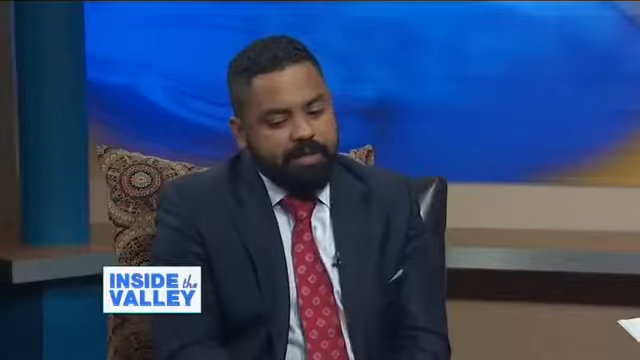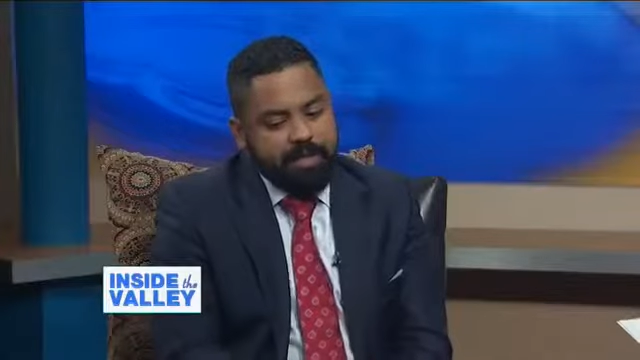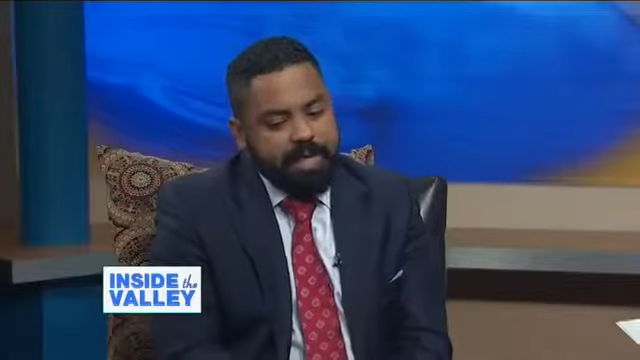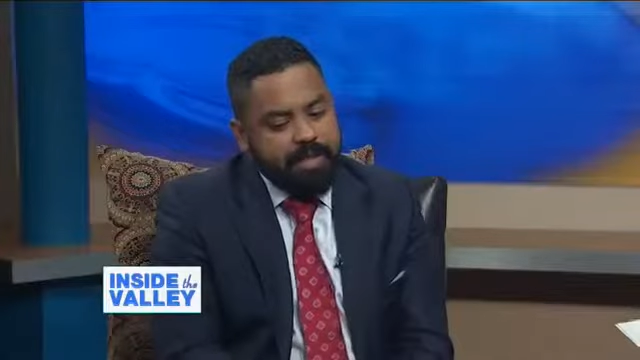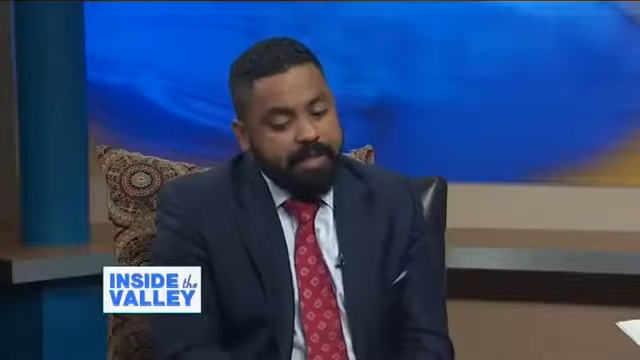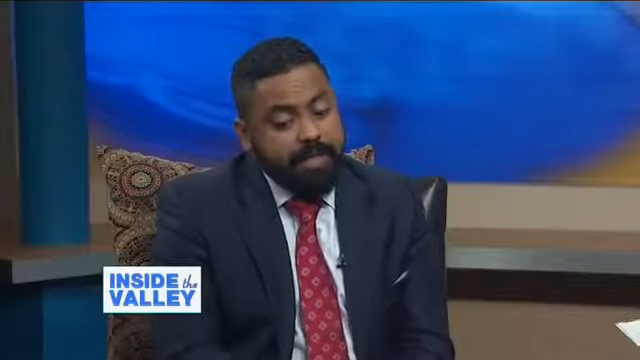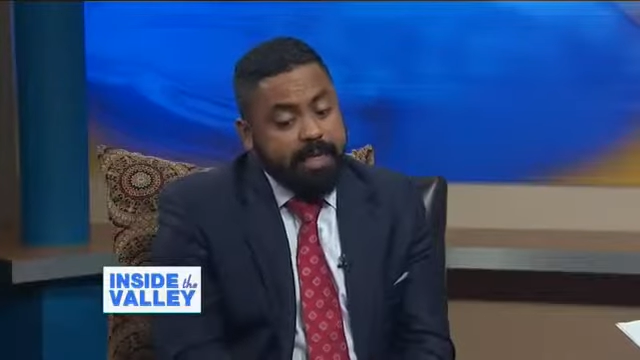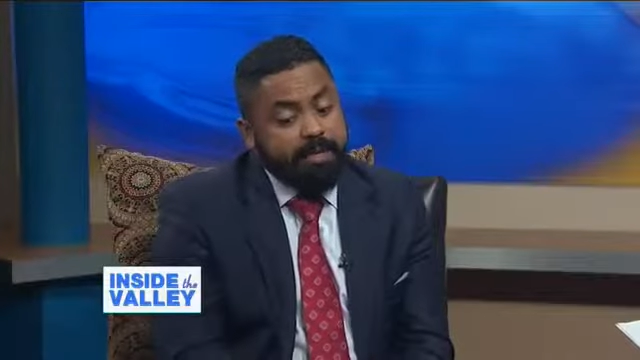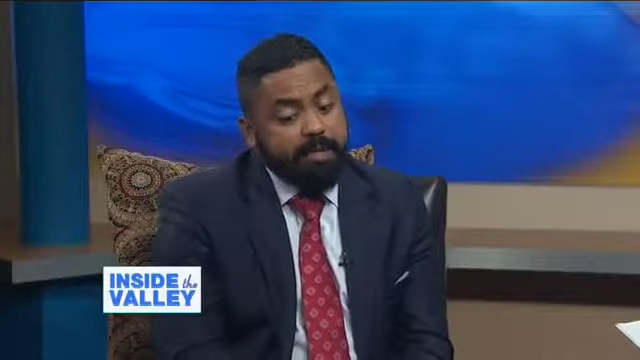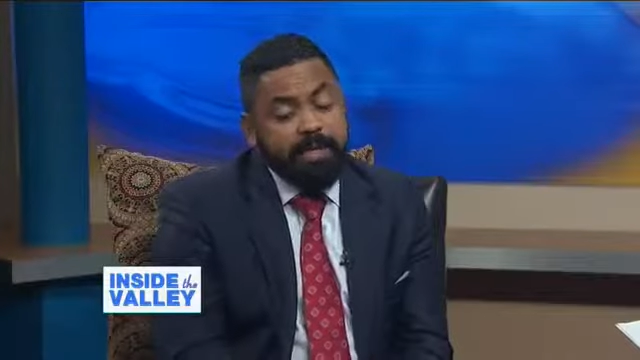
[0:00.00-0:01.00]
and
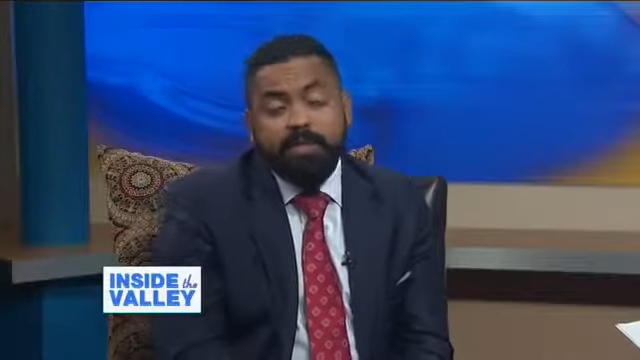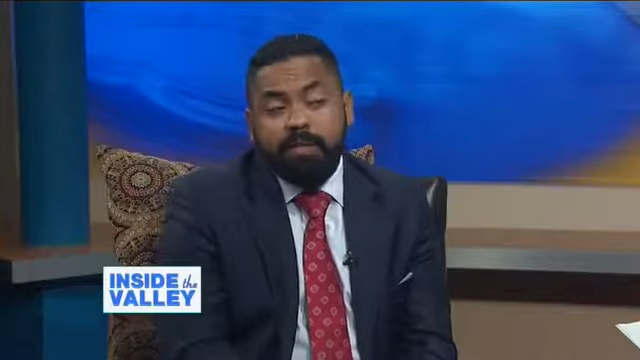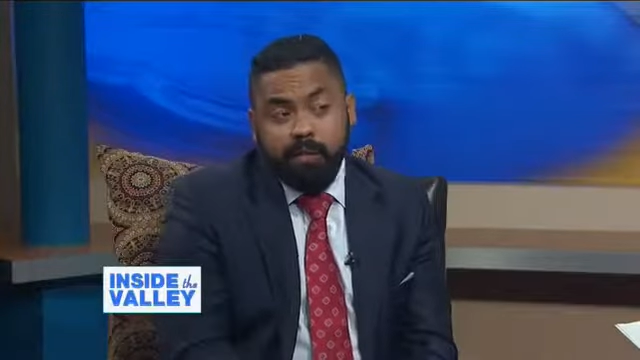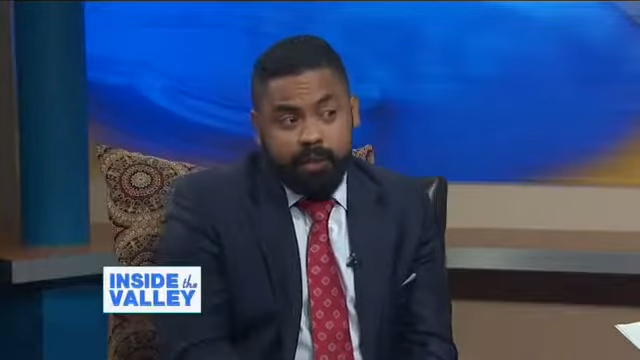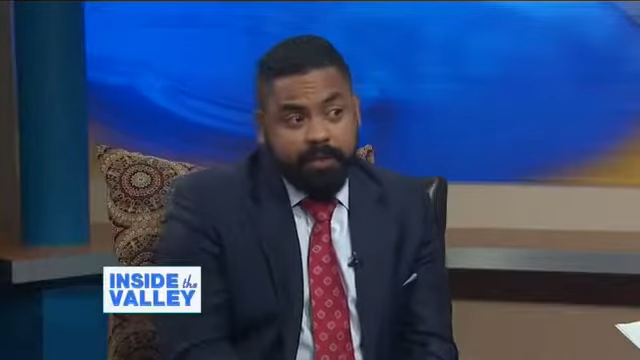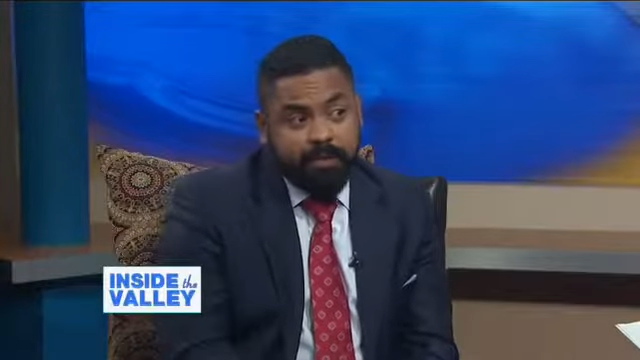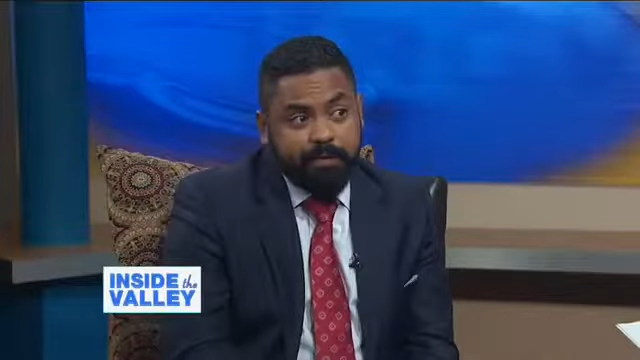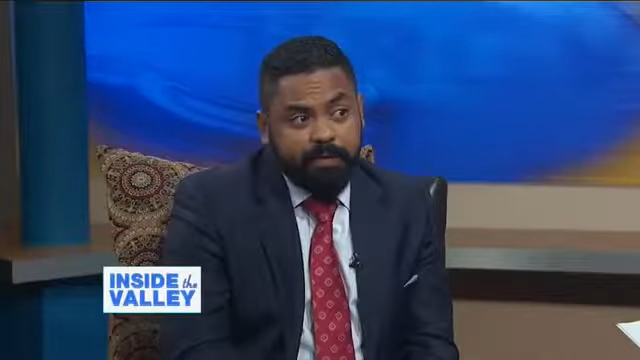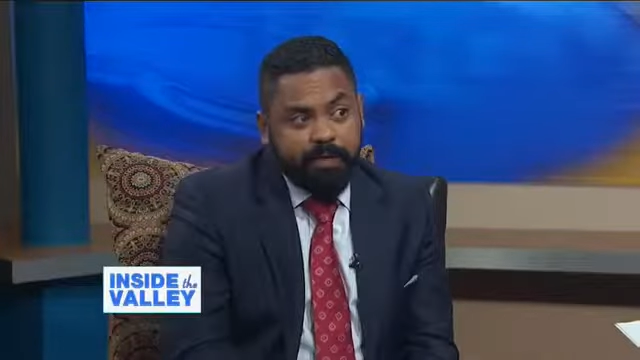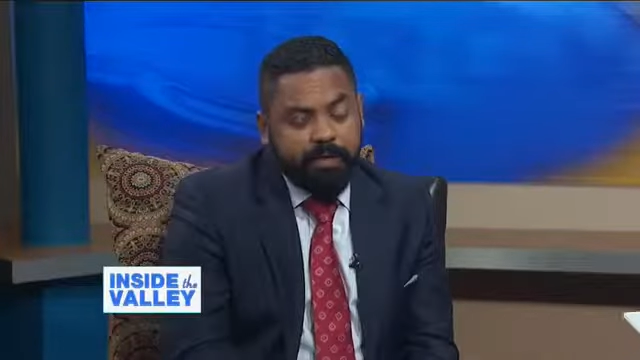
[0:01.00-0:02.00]
and there is a tuition
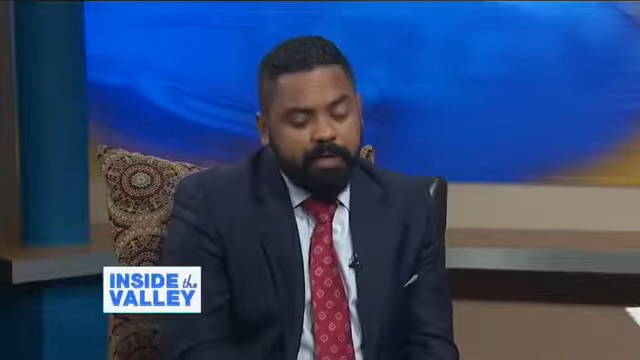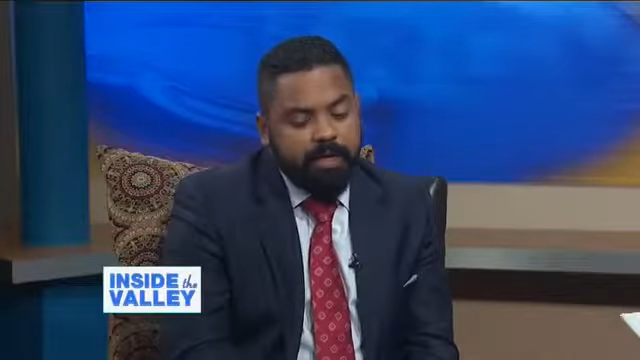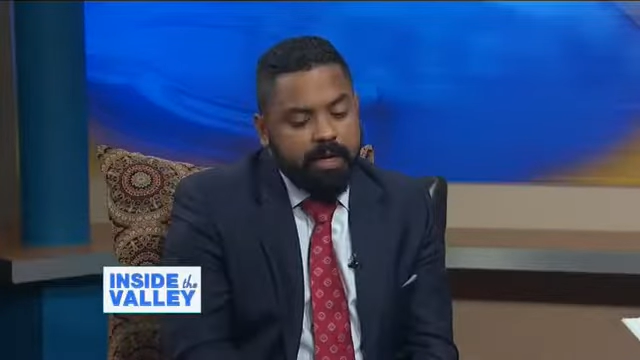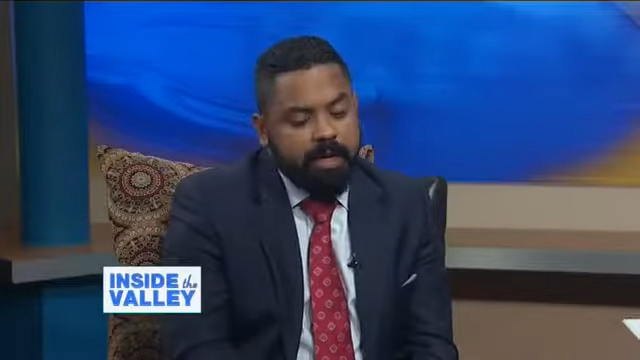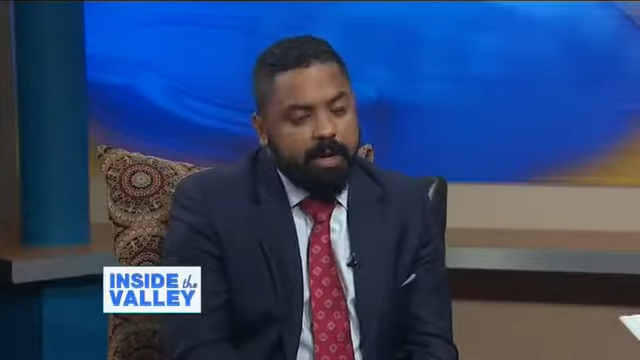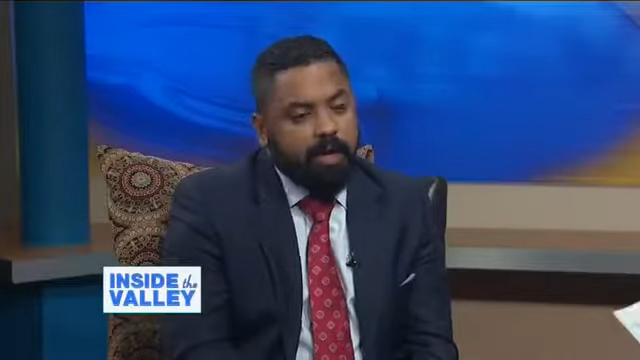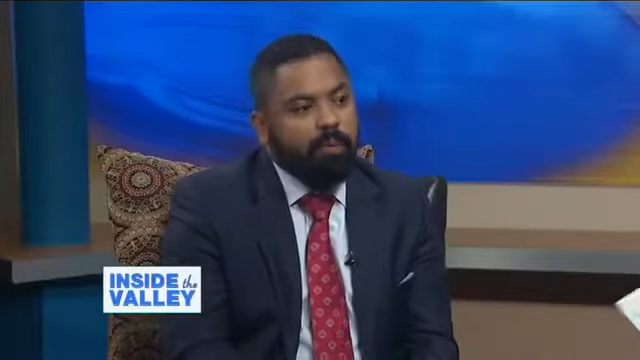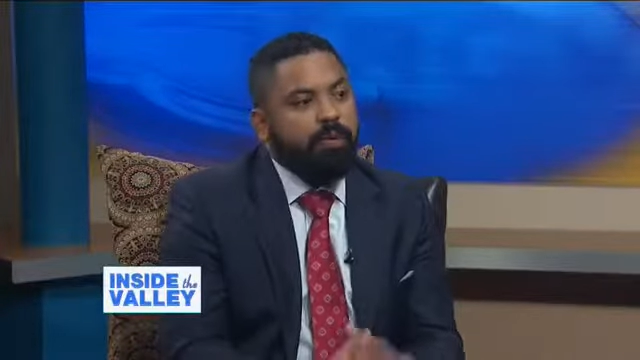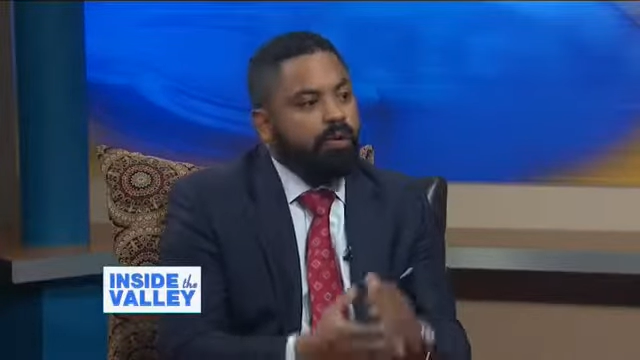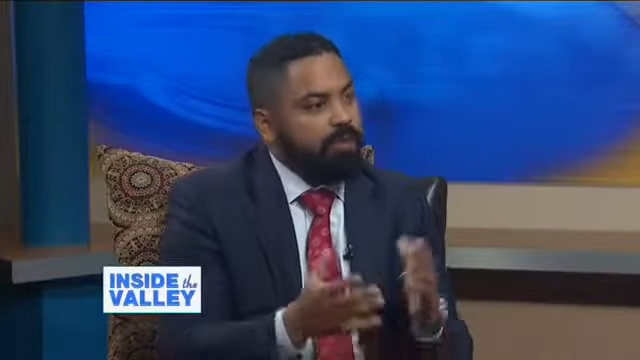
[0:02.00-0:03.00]
fee. Okay. Uh, all
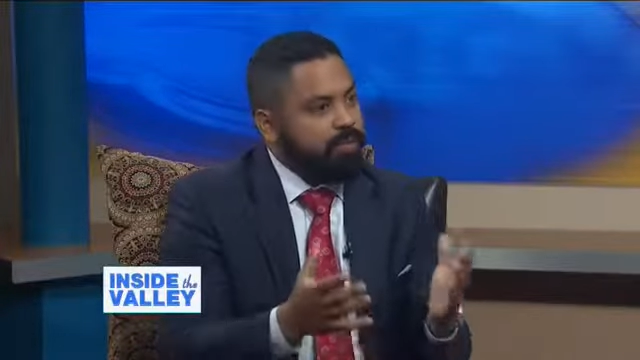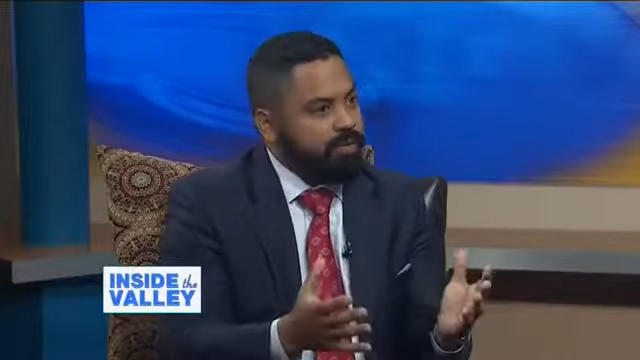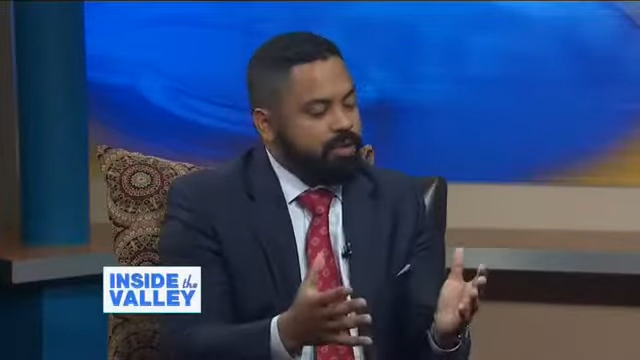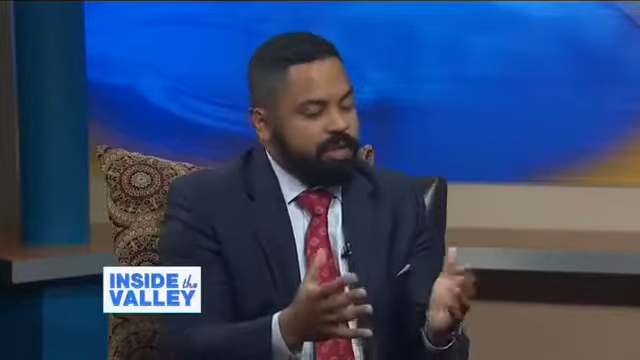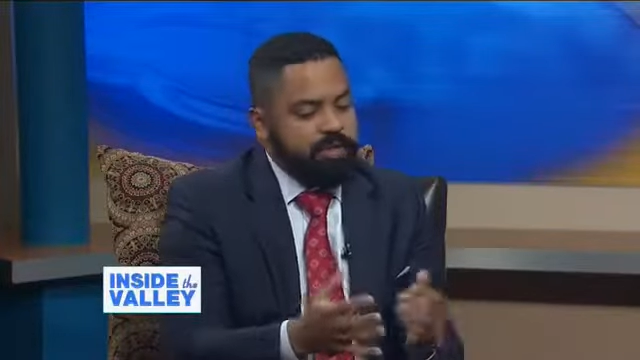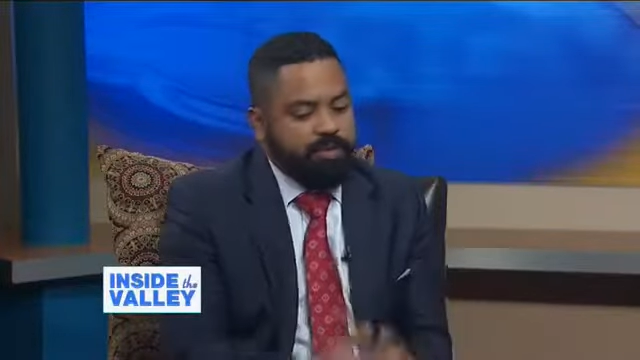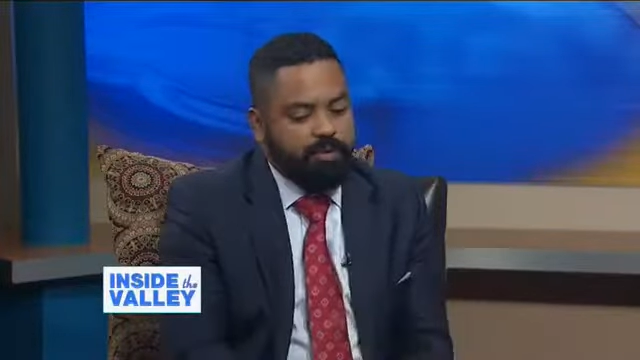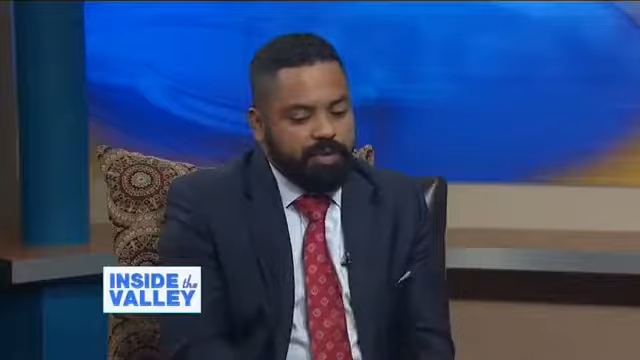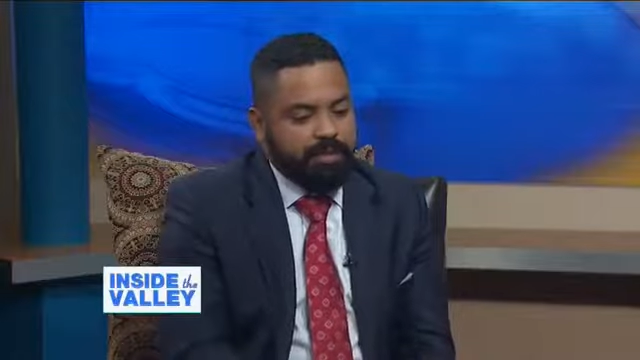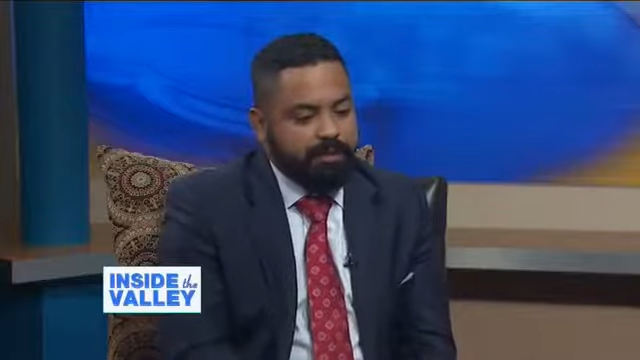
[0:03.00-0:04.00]
programs do charge a
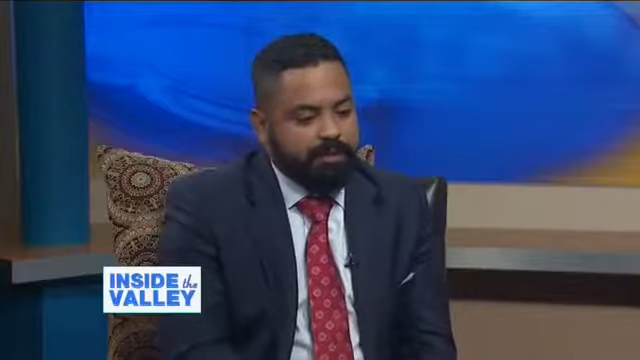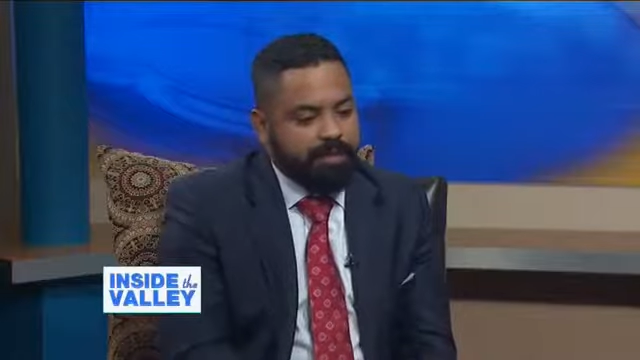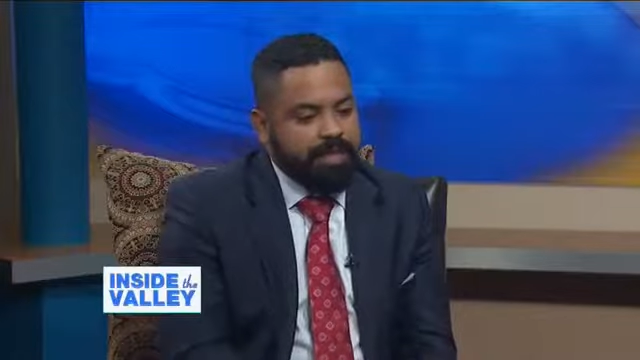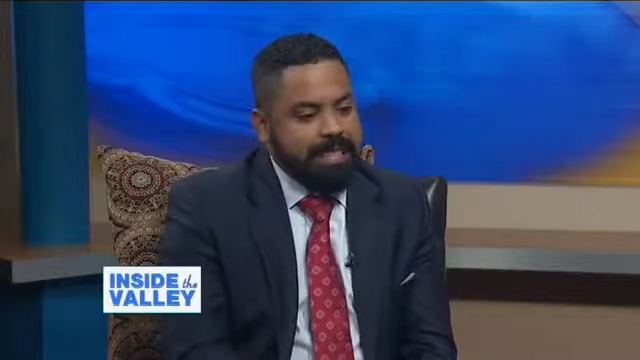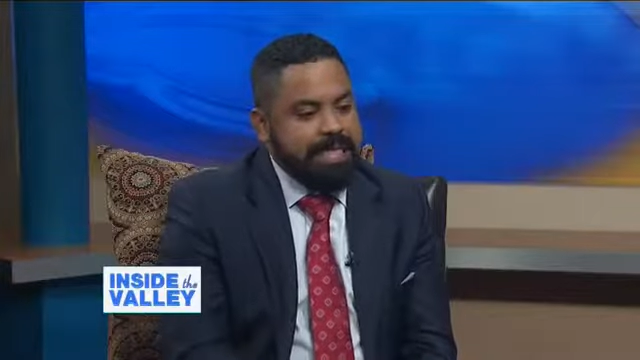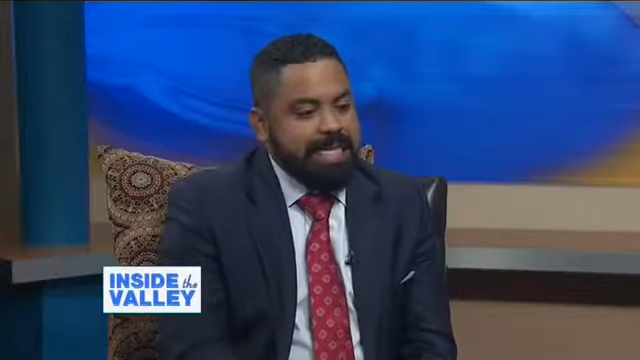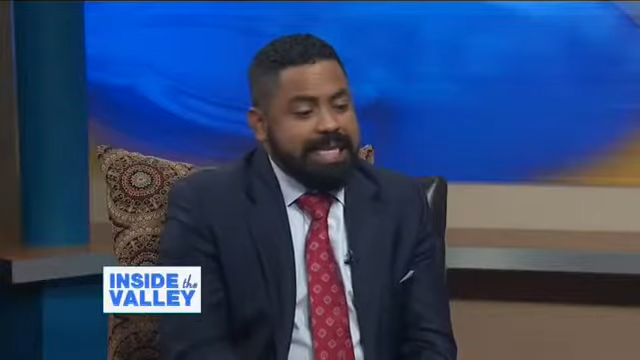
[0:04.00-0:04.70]
tuition fee. And